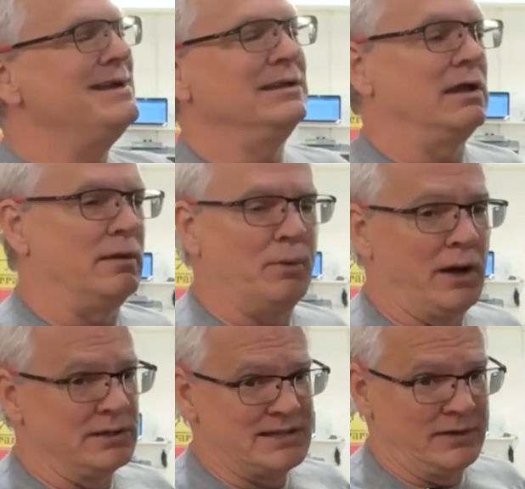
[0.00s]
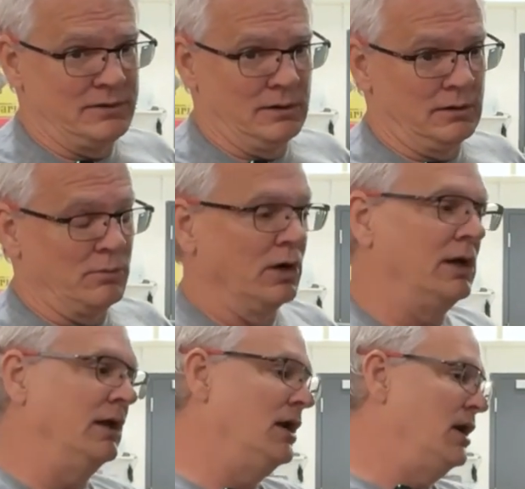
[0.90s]
A lot of products out there on the
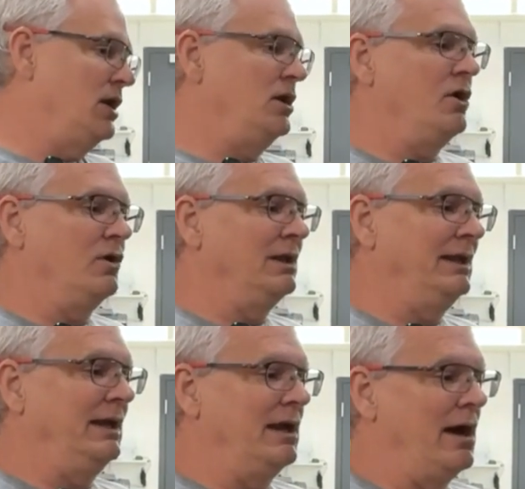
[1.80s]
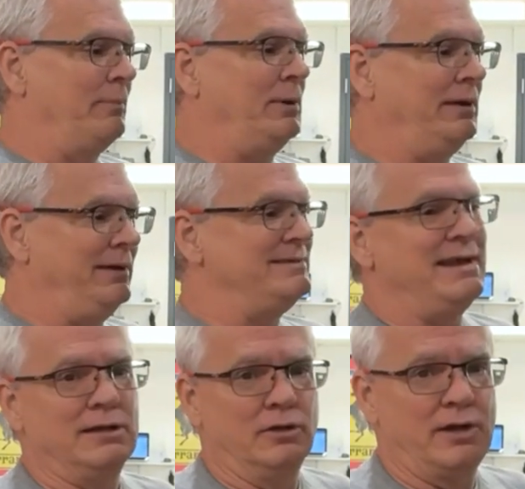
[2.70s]
market, you go to clean it up, you
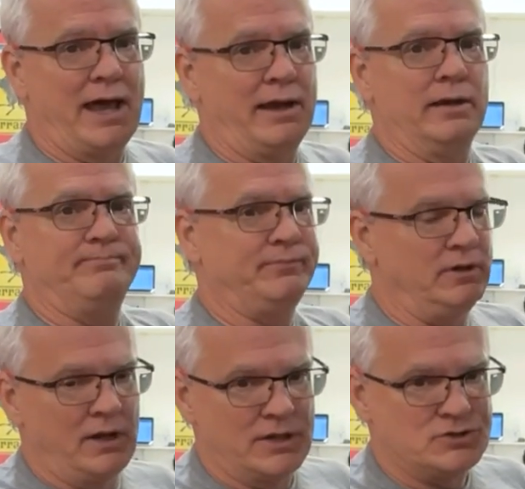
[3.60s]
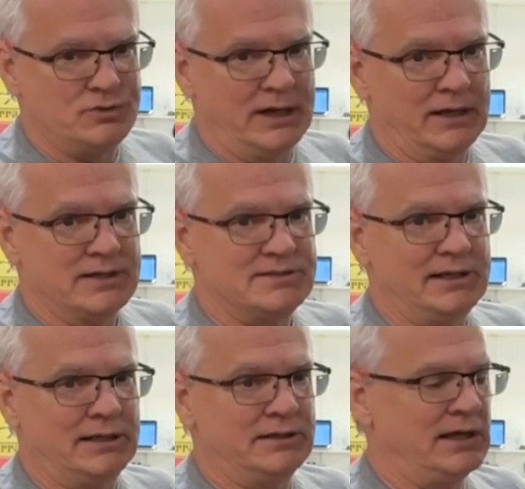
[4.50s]
take a look at it, you got streakiness
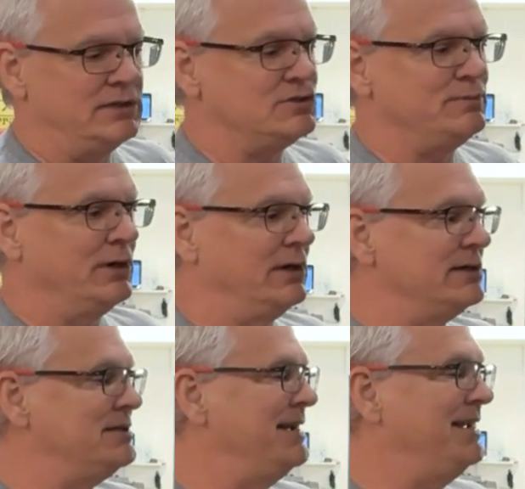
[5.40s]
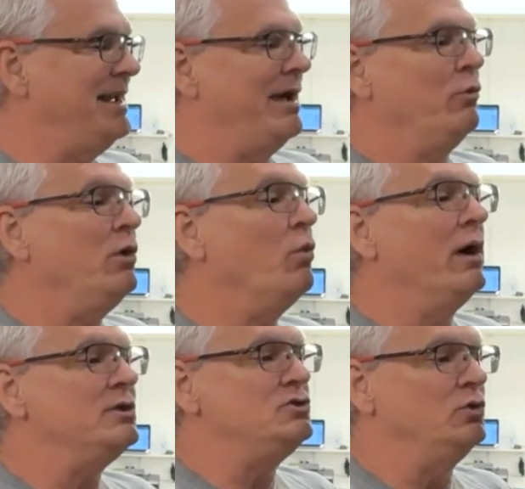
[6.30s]
and smeariness. And we
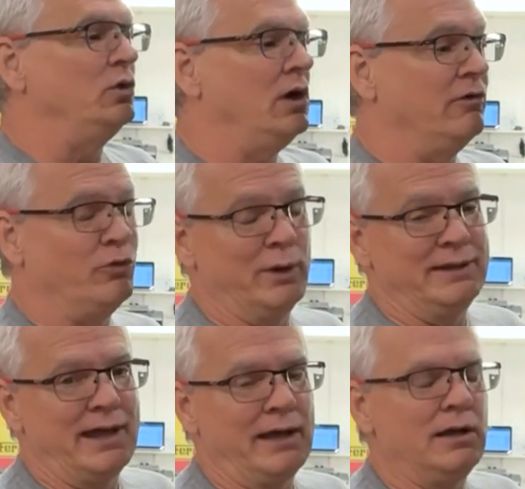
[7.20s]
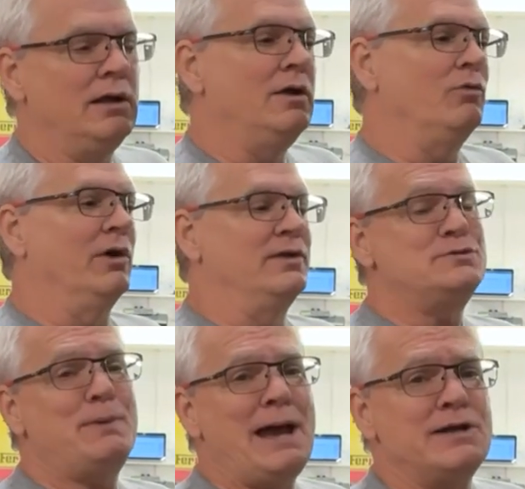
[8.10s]
want to avoid that. Well, this
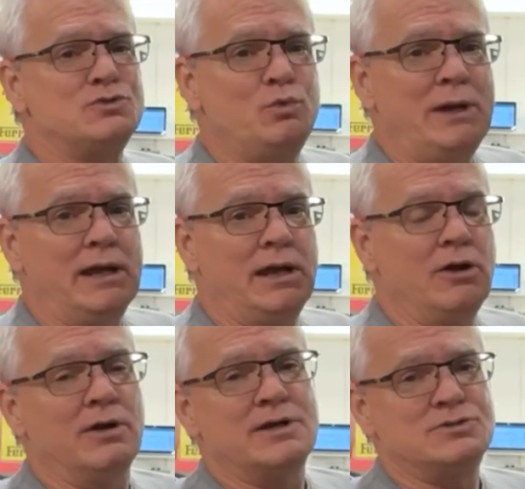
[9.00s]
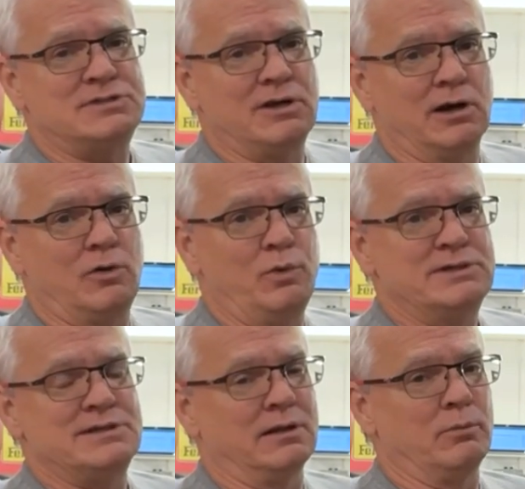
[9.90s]
past week here at ESOTERIC, we
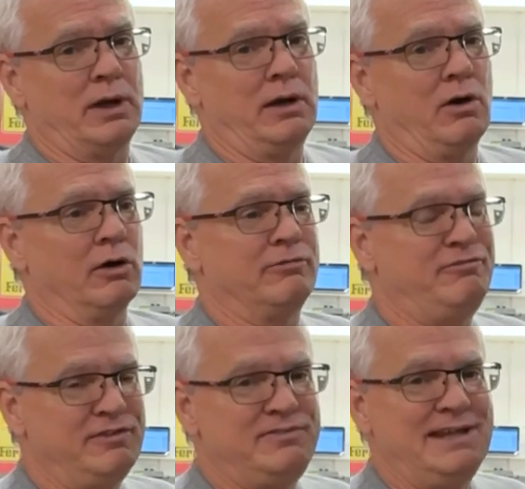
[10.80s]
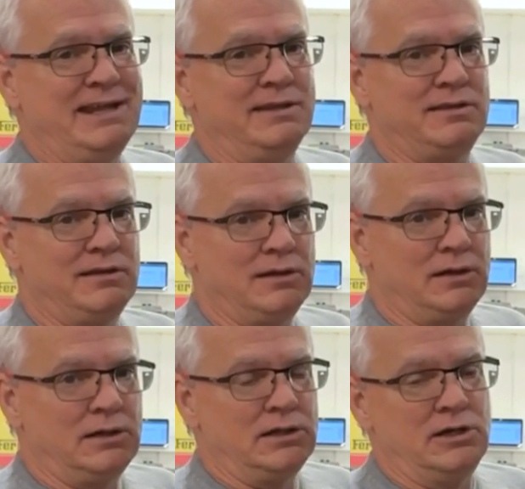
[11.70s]
celebrated our 15th
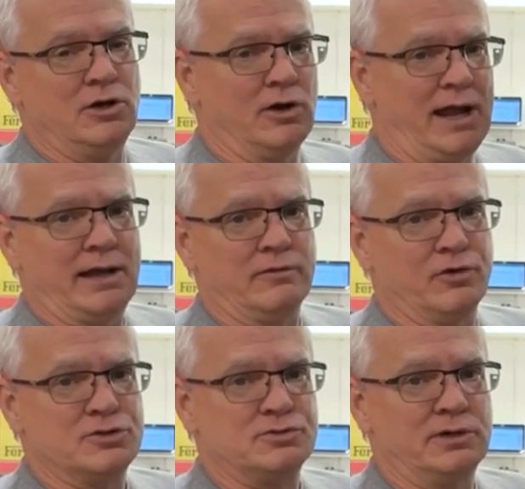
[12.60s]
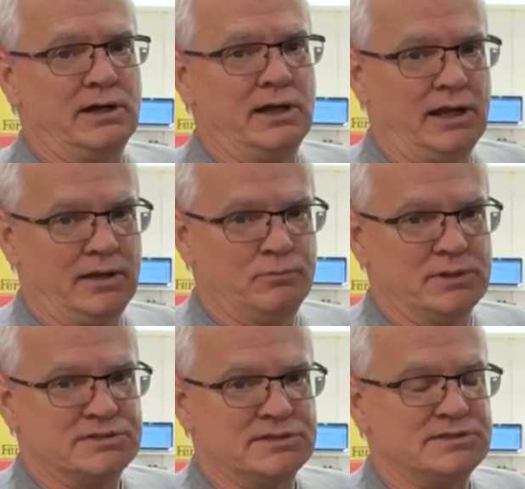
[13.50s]
year anniversary in
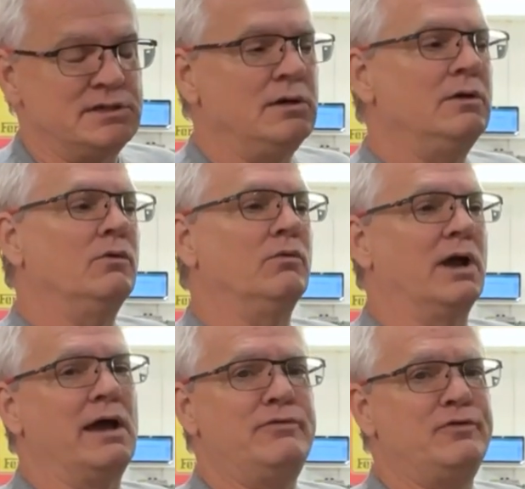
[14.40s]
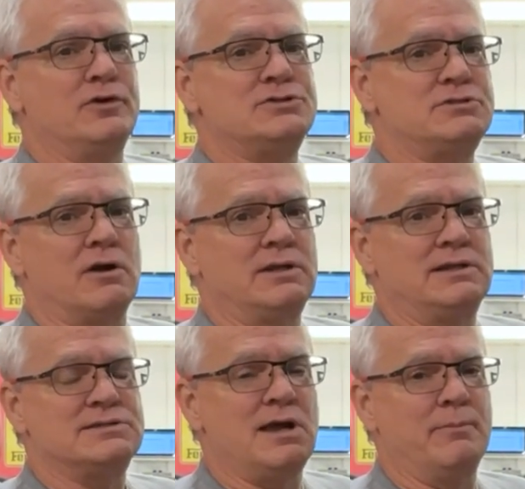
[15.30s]
business. When I first started
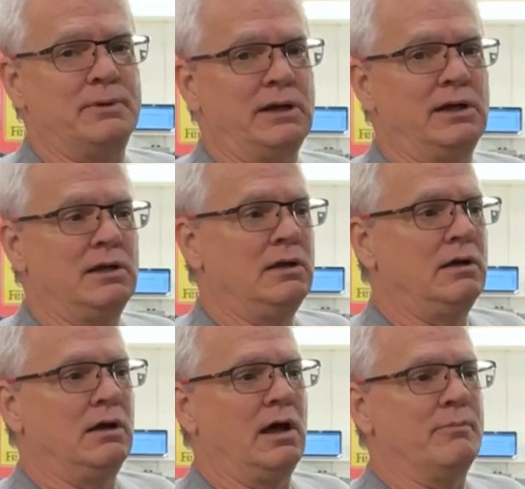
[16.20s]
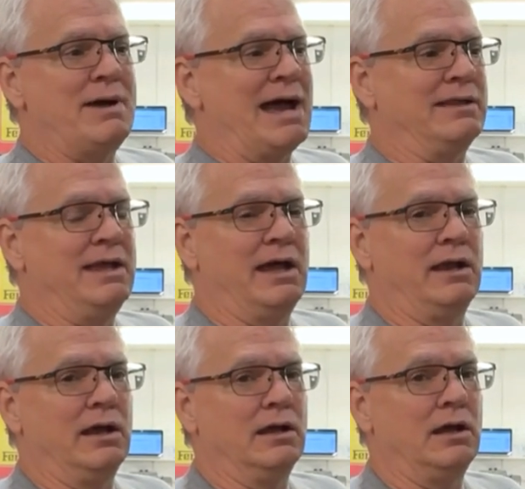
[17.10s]
this company back
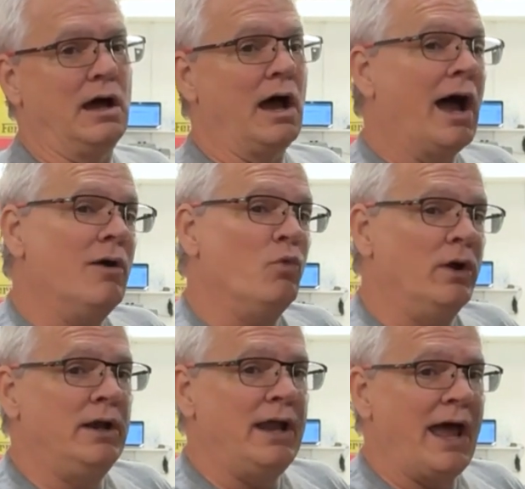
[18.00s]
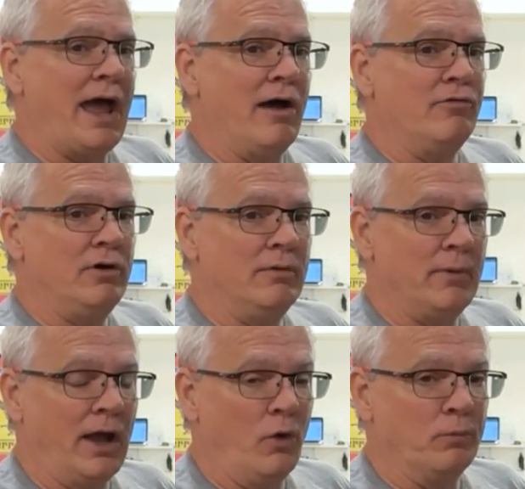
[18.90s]
then, I wanted to have
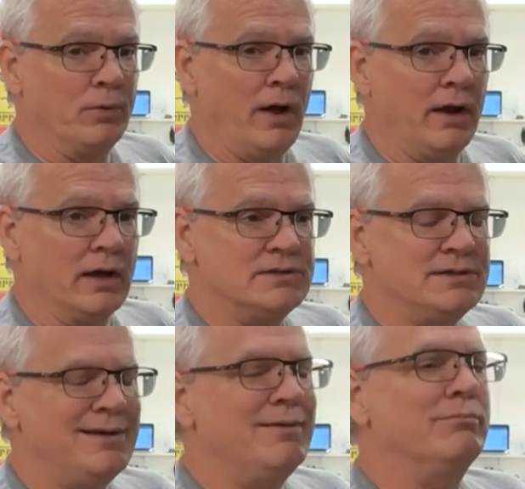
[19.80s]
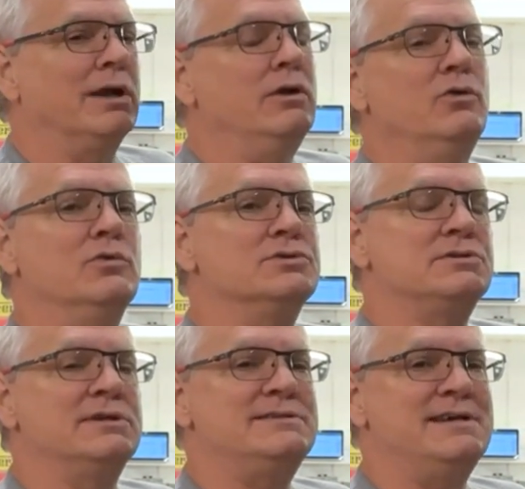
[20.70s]
my own products, but I knew it was
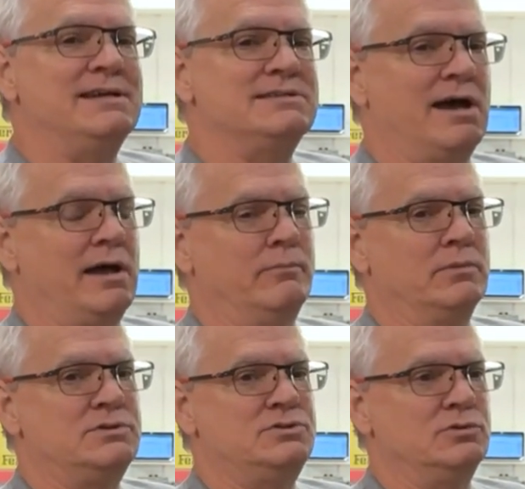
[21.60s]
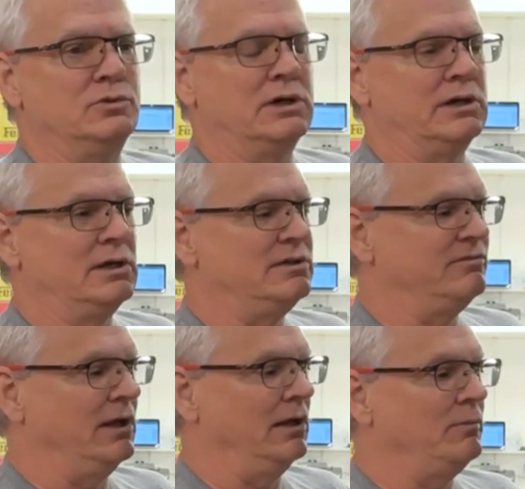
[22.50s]
going to take time to
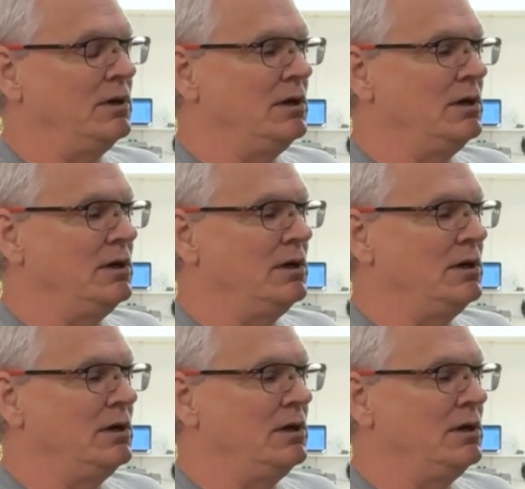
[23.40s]
develop.